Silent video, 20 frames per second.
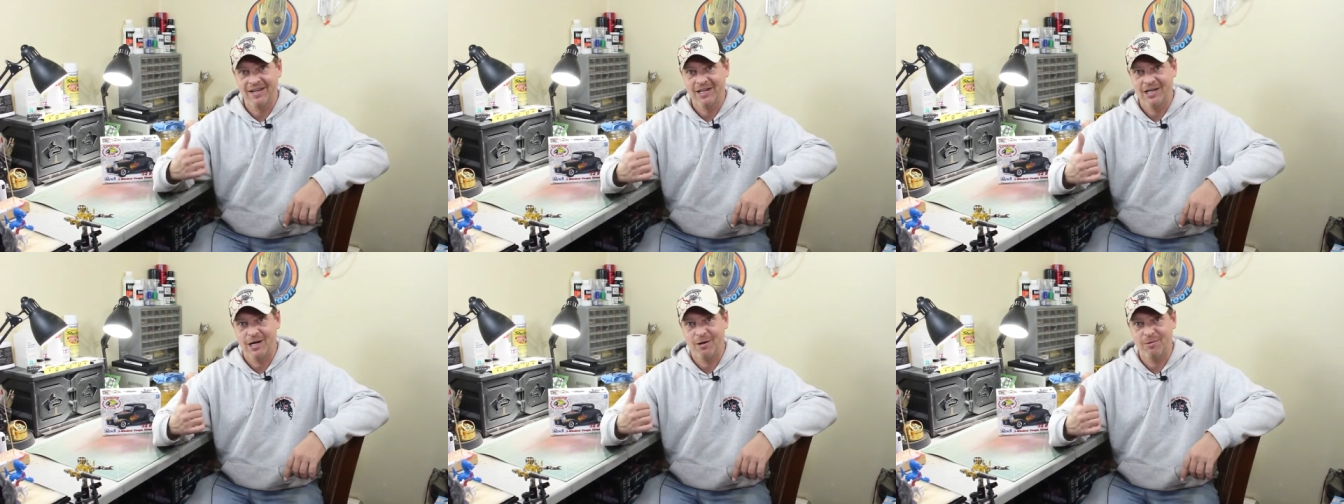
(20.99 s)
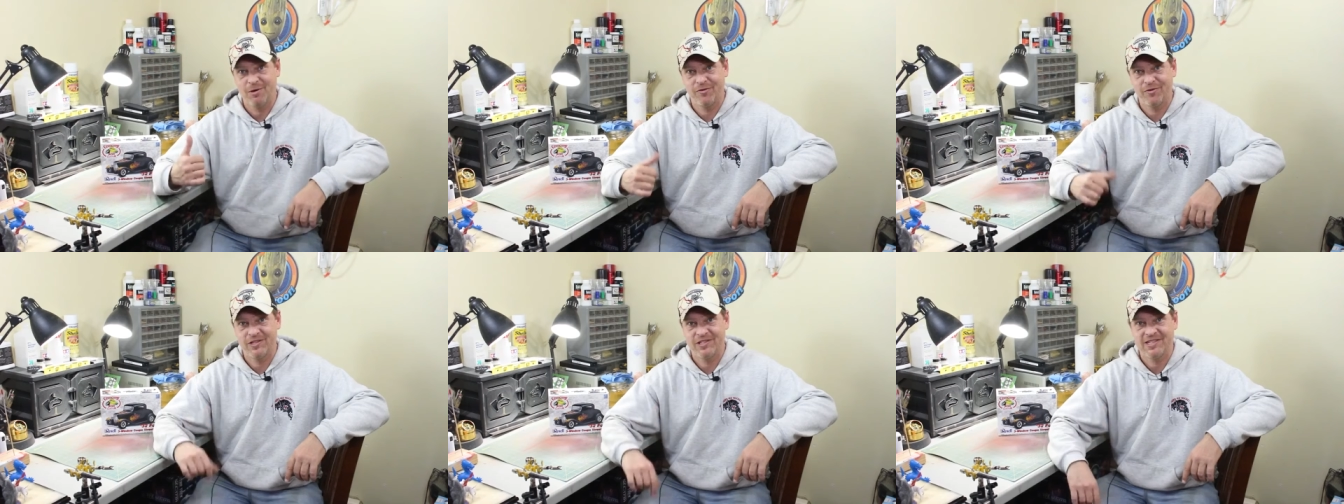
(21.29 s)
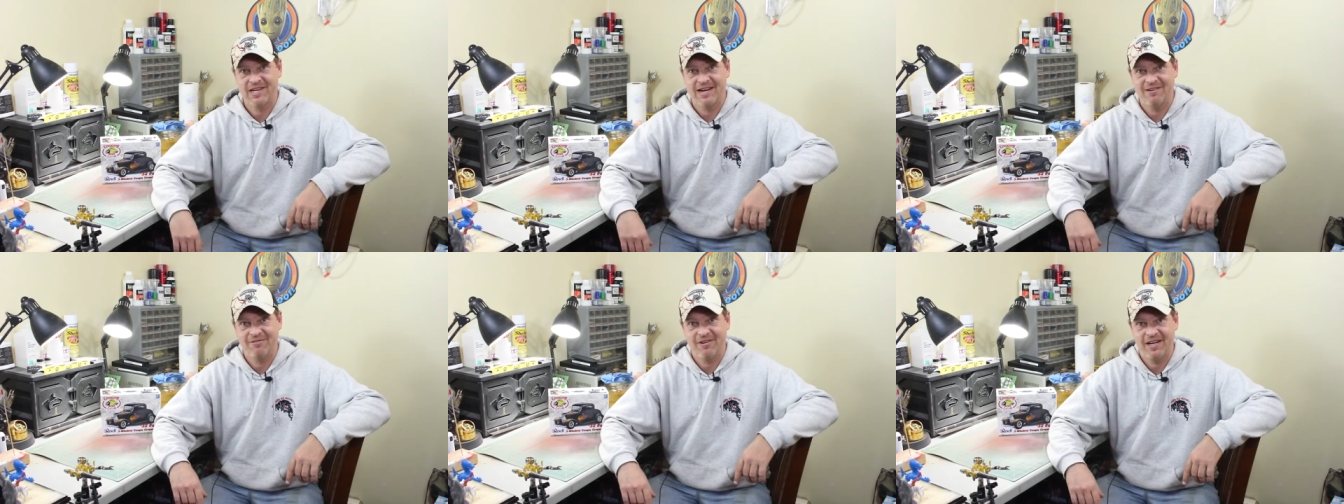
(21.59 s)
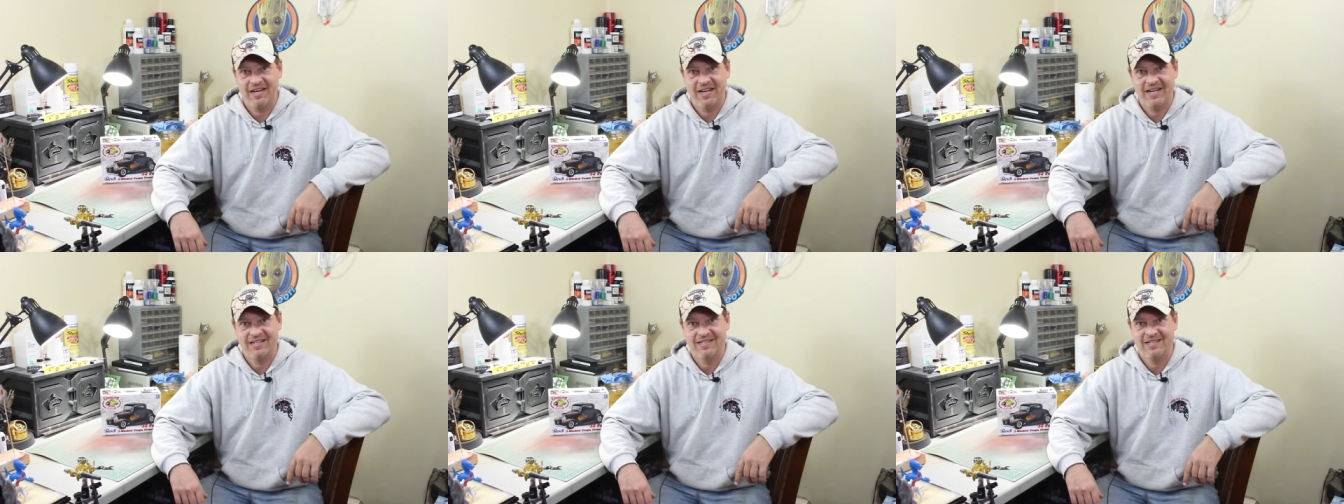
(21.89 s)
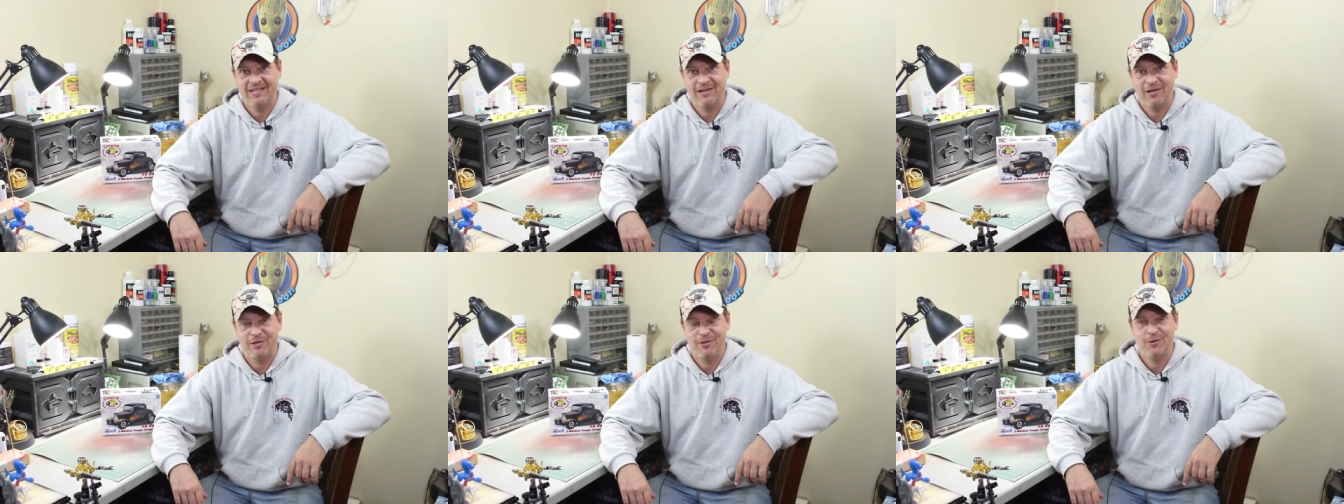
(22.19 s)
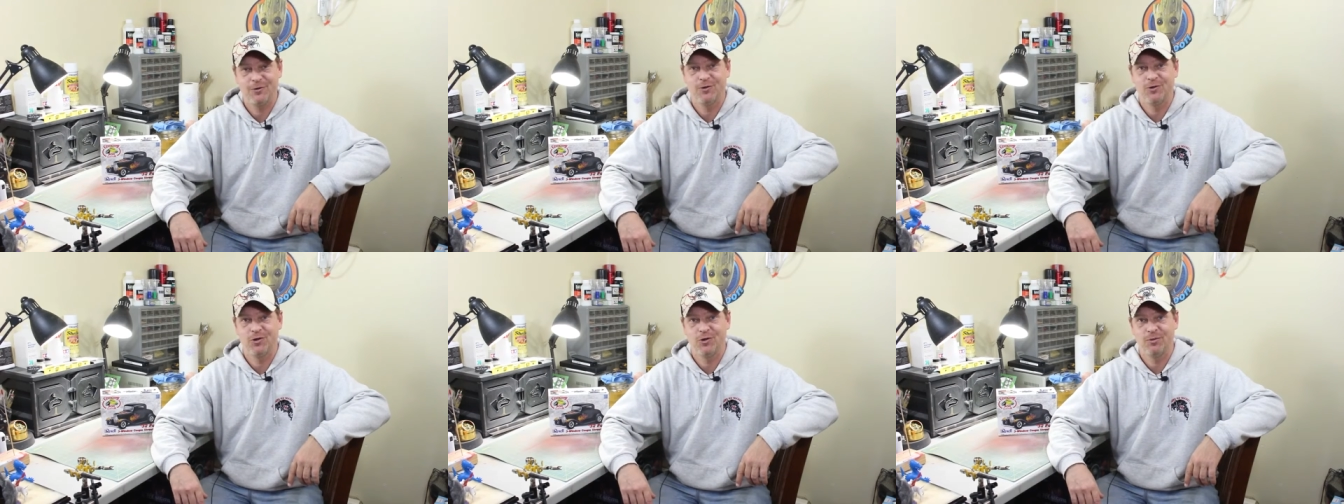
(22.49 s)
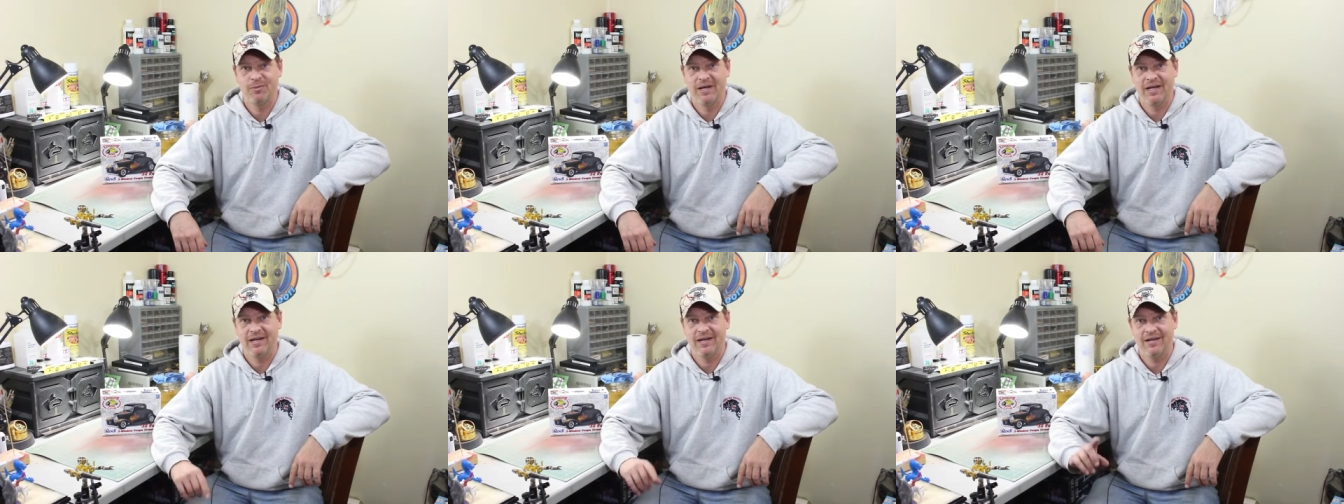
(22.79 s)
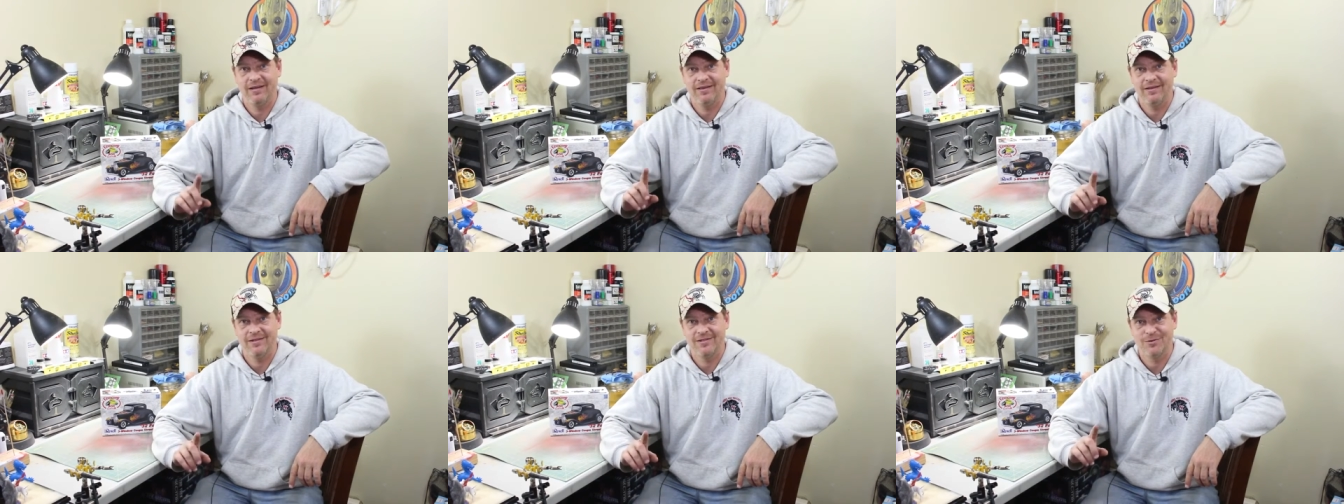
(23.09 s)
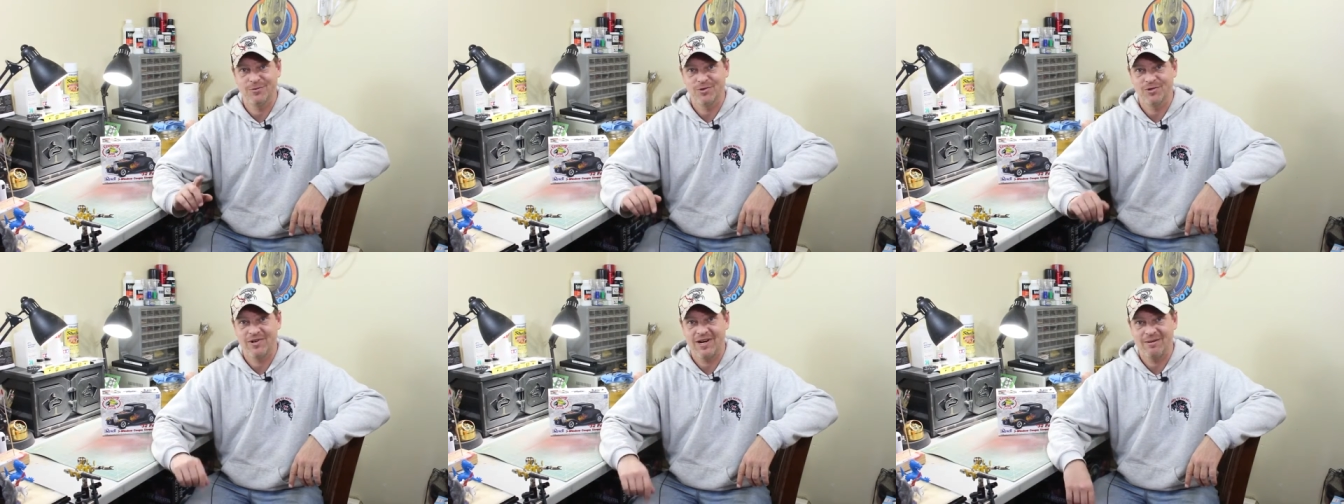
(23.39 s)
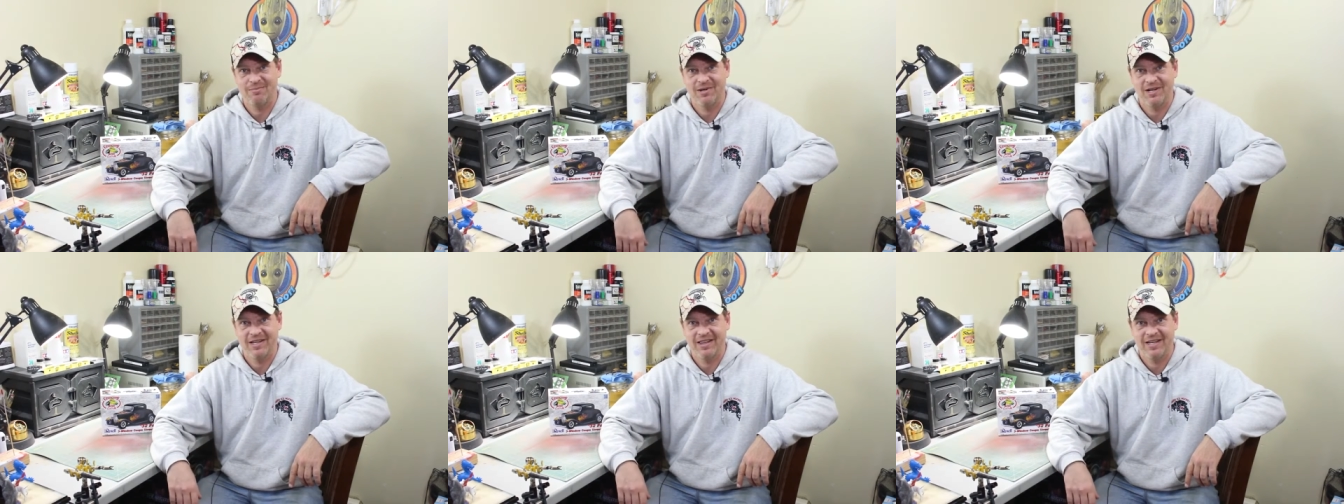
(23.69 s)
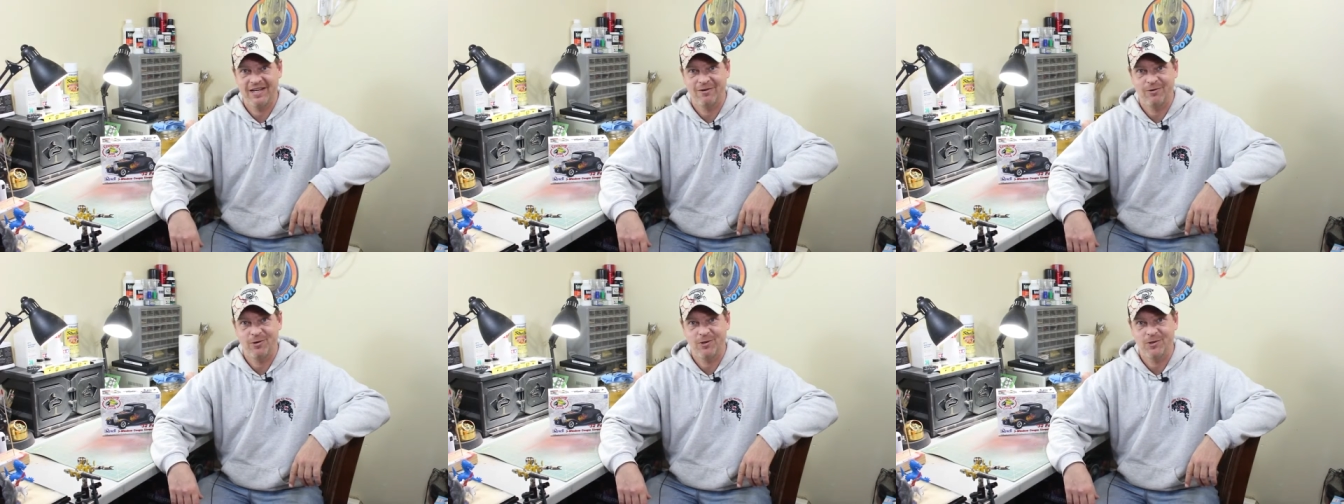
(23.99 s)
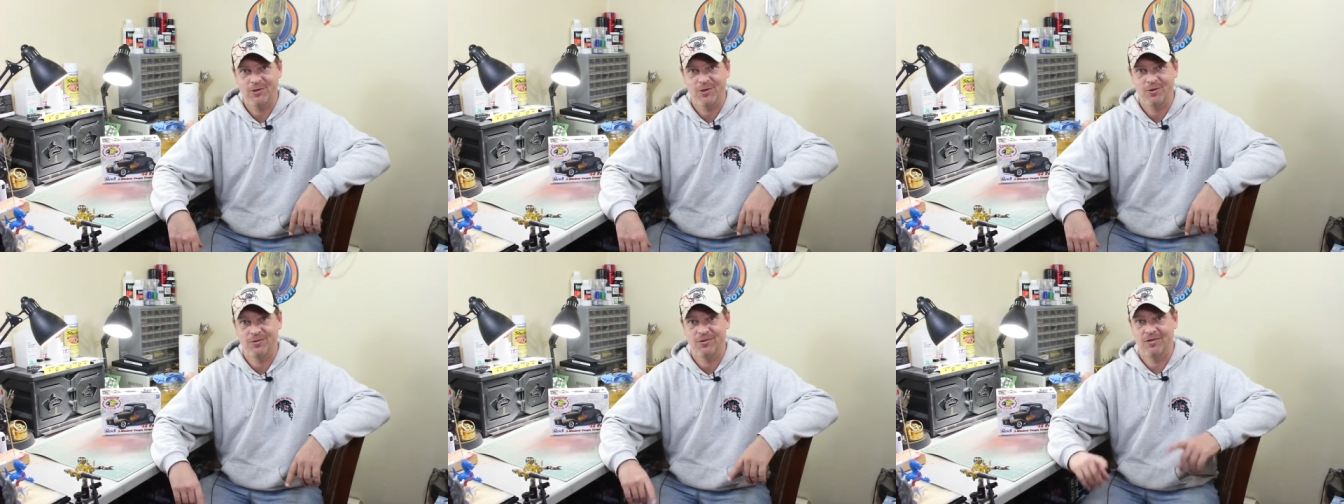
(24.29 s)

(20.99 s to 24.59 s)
come over to Sci-Fi Fantasy on YouTube and hit the subscribe button there also.